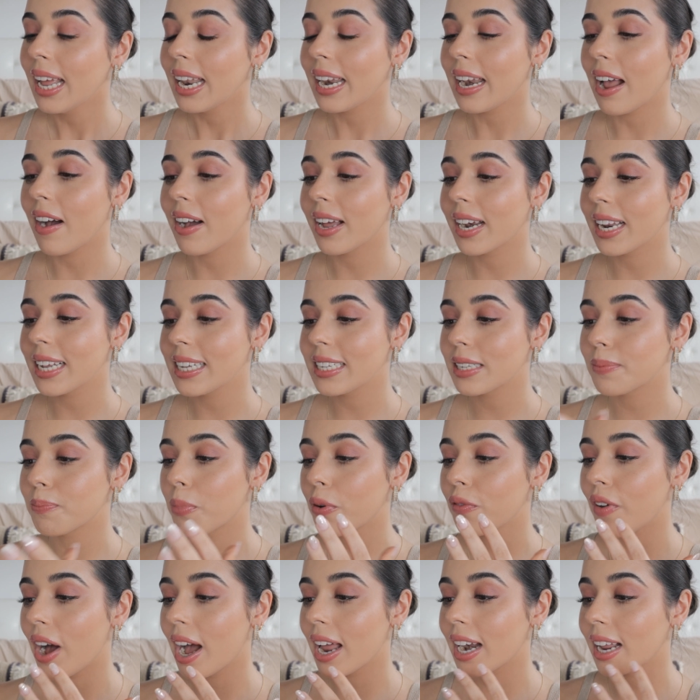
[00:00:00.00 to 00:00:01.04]
Now, it is
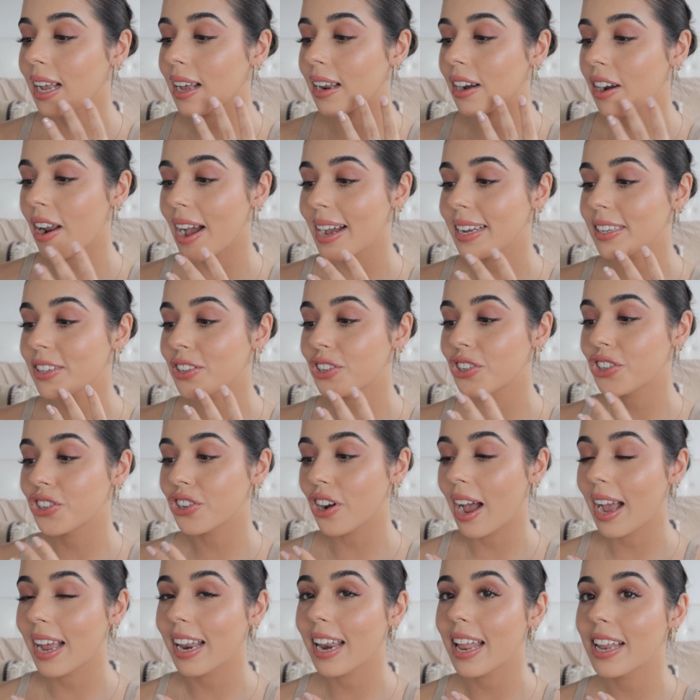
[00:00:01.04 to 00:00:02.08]
providing a nice
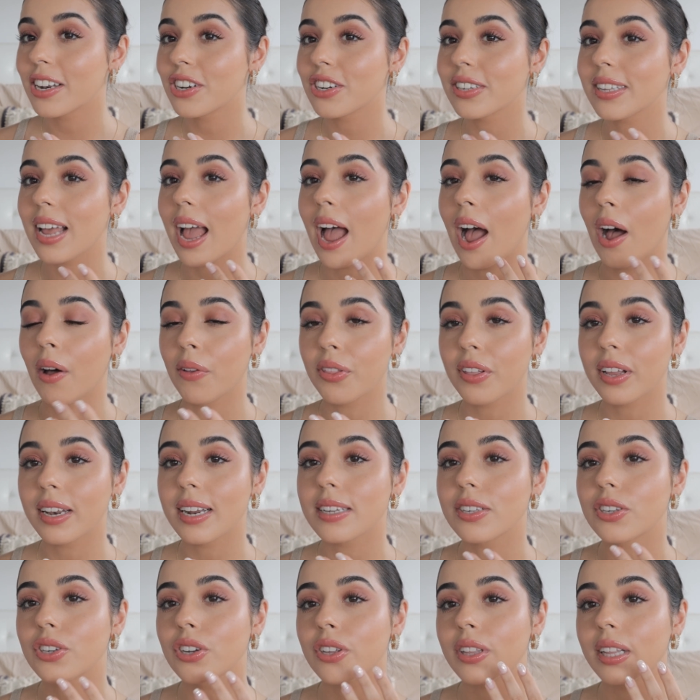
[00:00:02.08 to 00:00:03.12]
shine and just
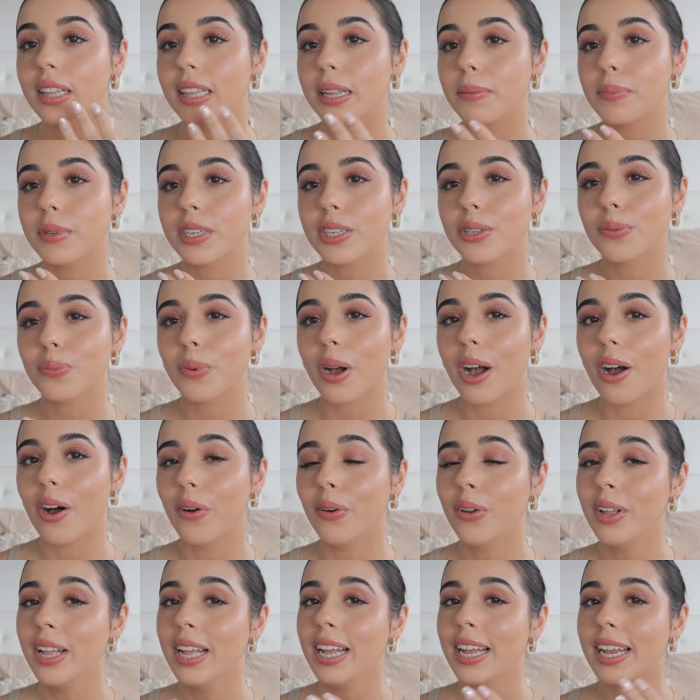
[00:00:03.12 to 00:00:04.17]
healthiness to the lips as
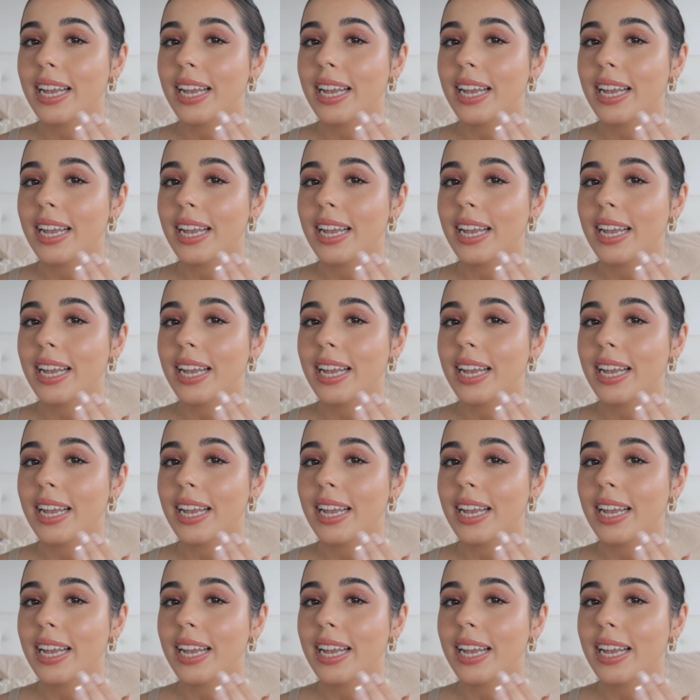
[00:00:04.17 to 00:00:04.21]
well.